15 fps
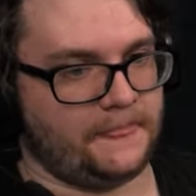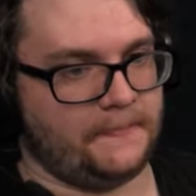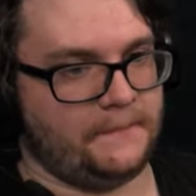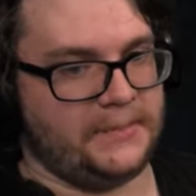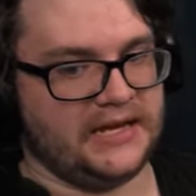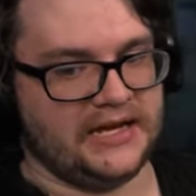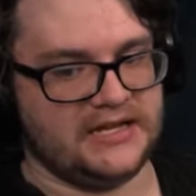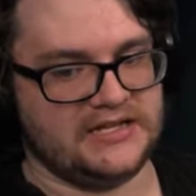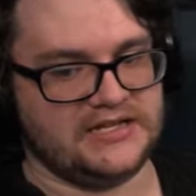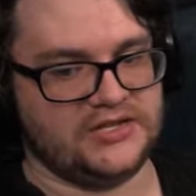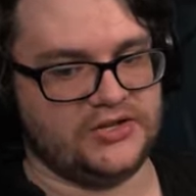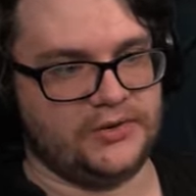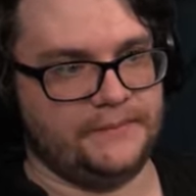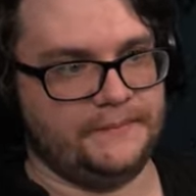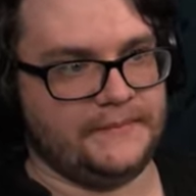because
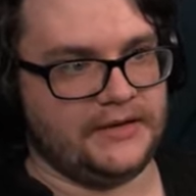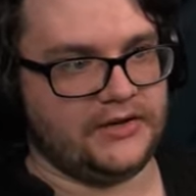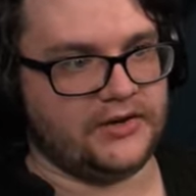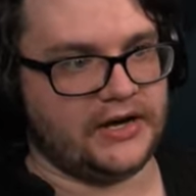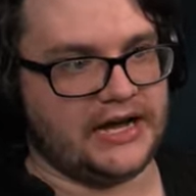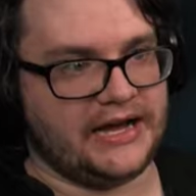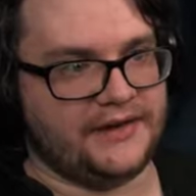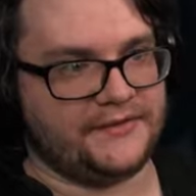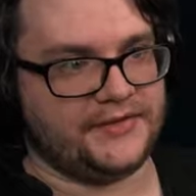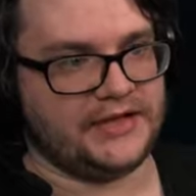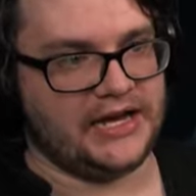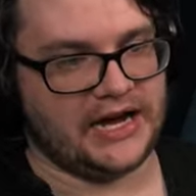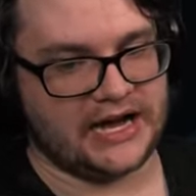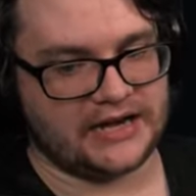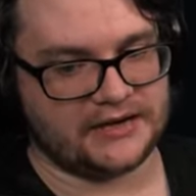you'll you'll have
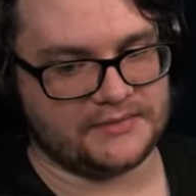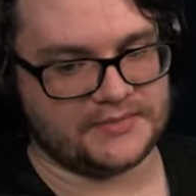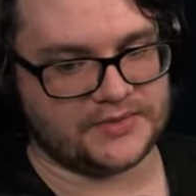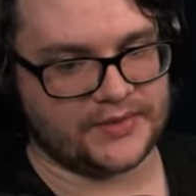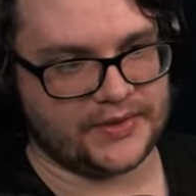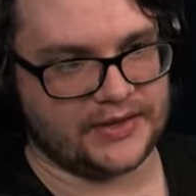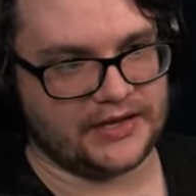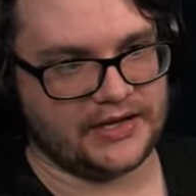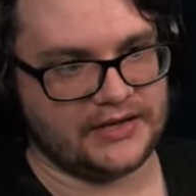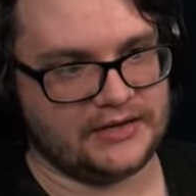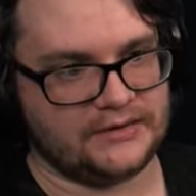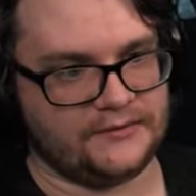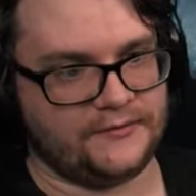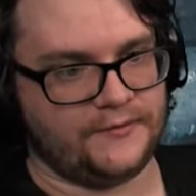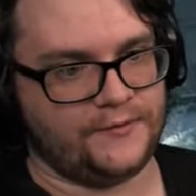the items
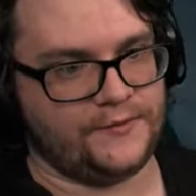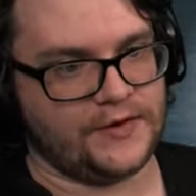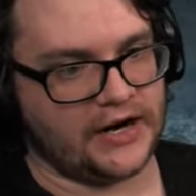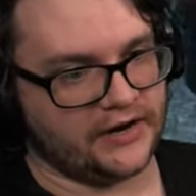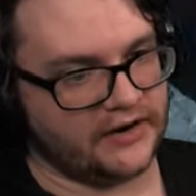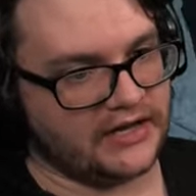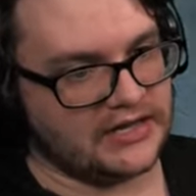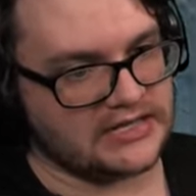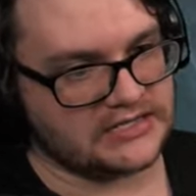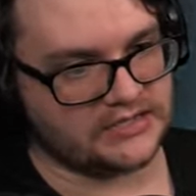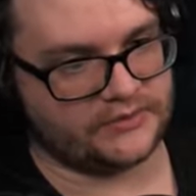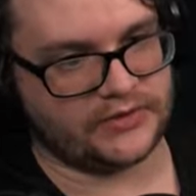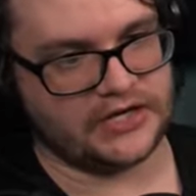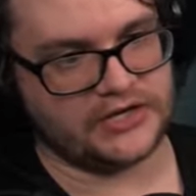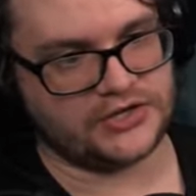within very easy
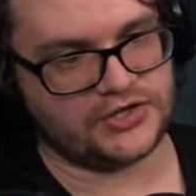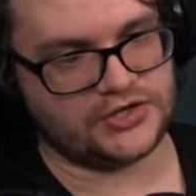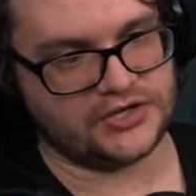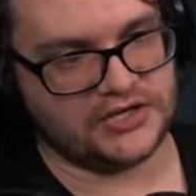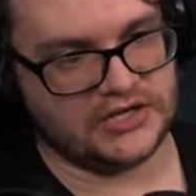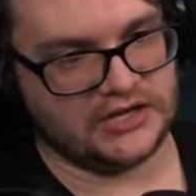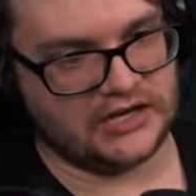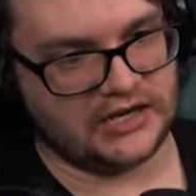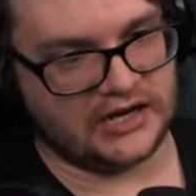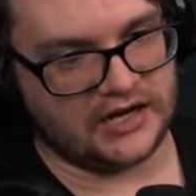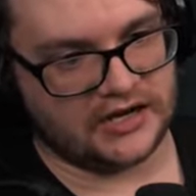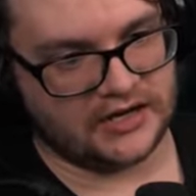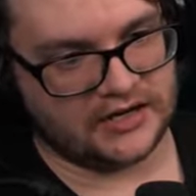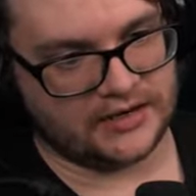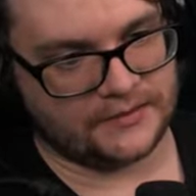reach.
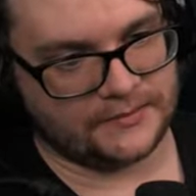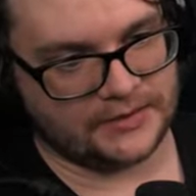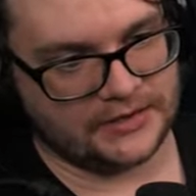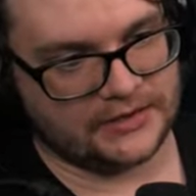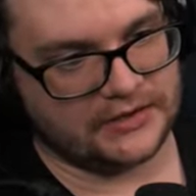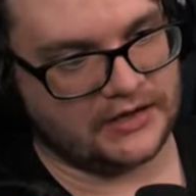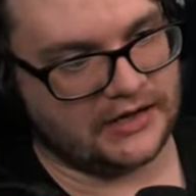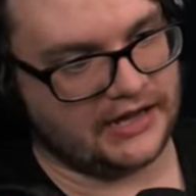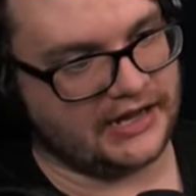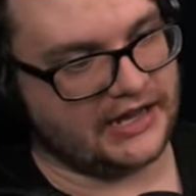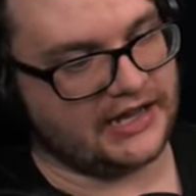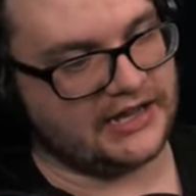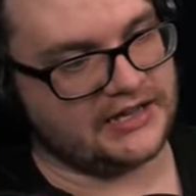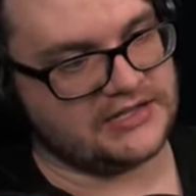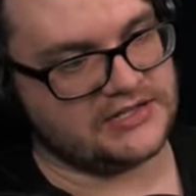Um,
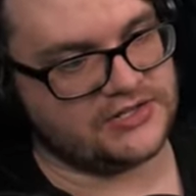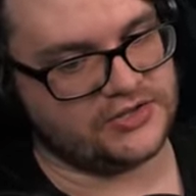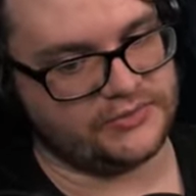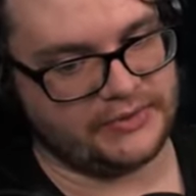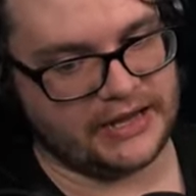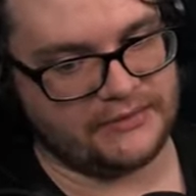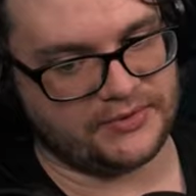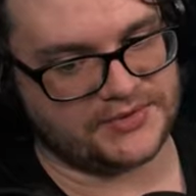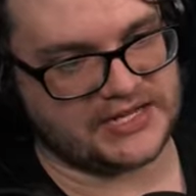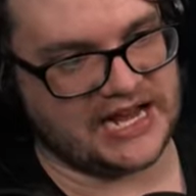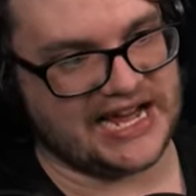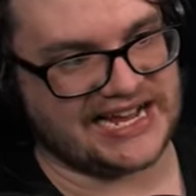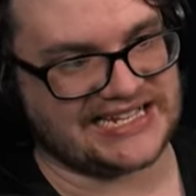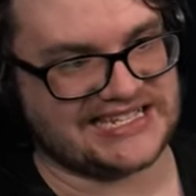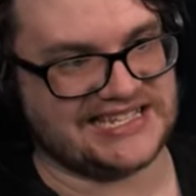and you'll be able to
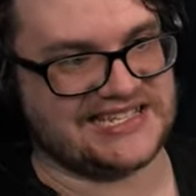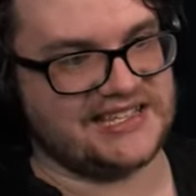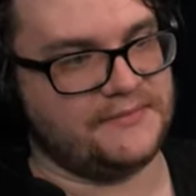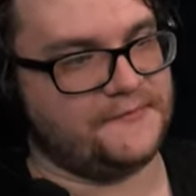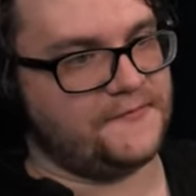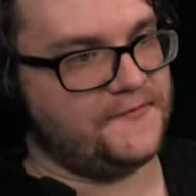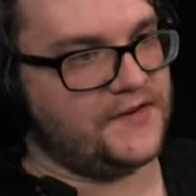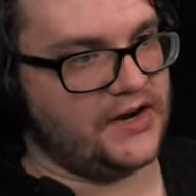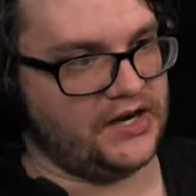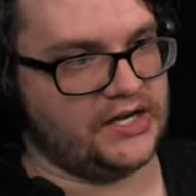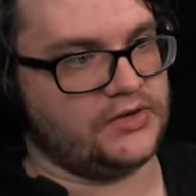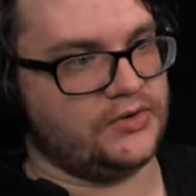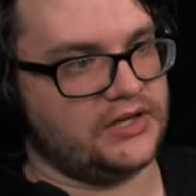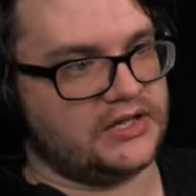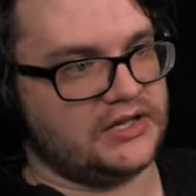access them very
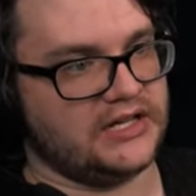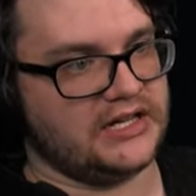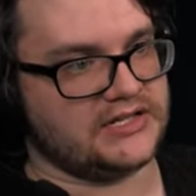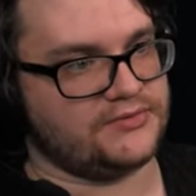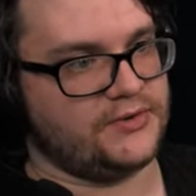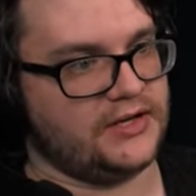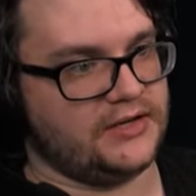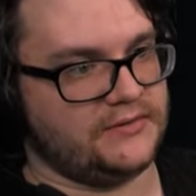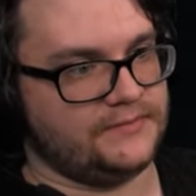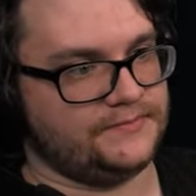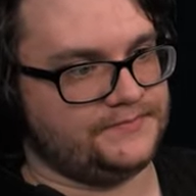quickly as well.